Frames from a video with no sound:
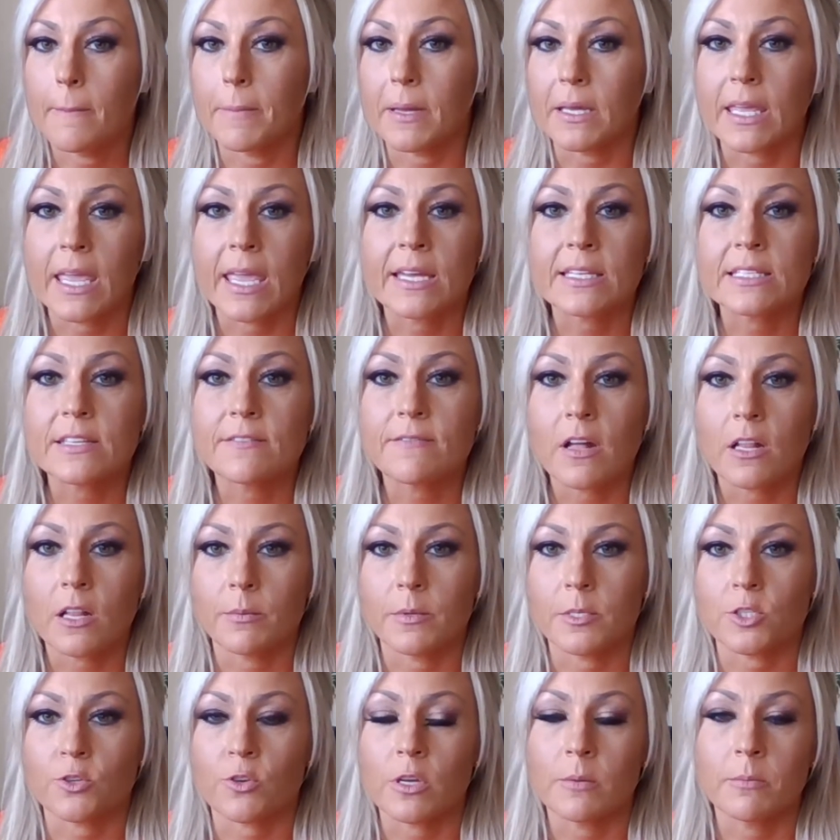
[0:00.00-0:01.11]
but can't
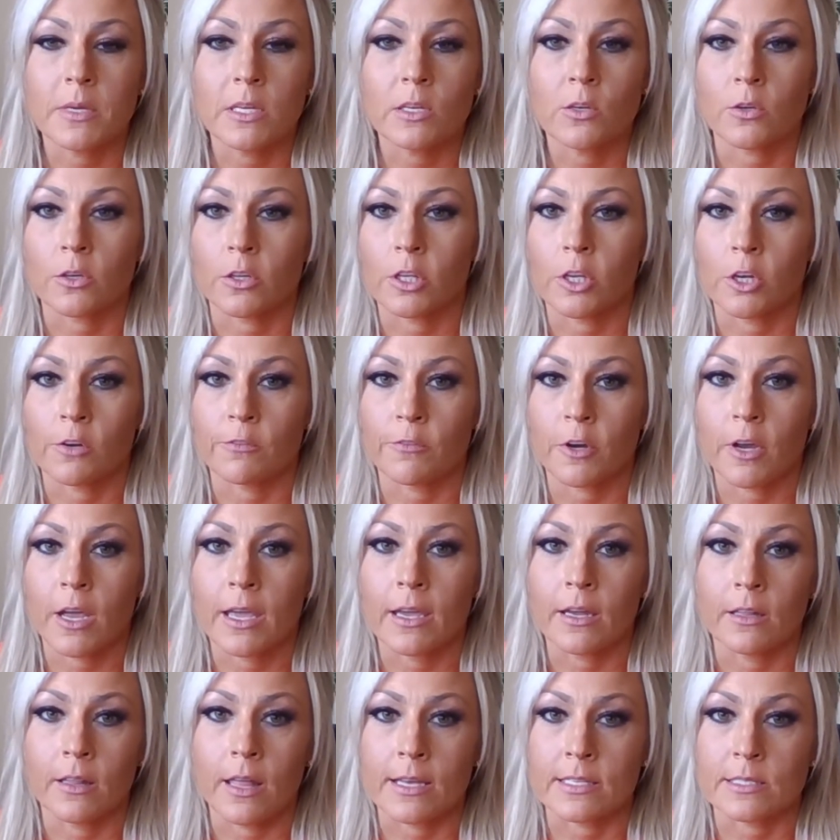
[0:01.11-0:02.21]
develop a treatment or cure for
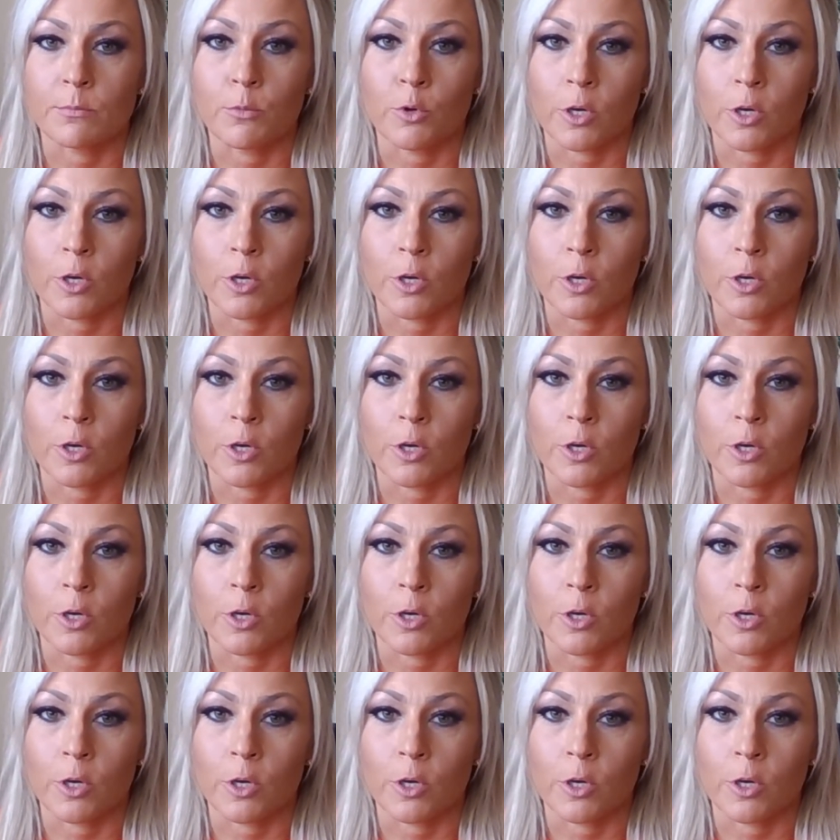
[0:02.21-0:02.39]
ALS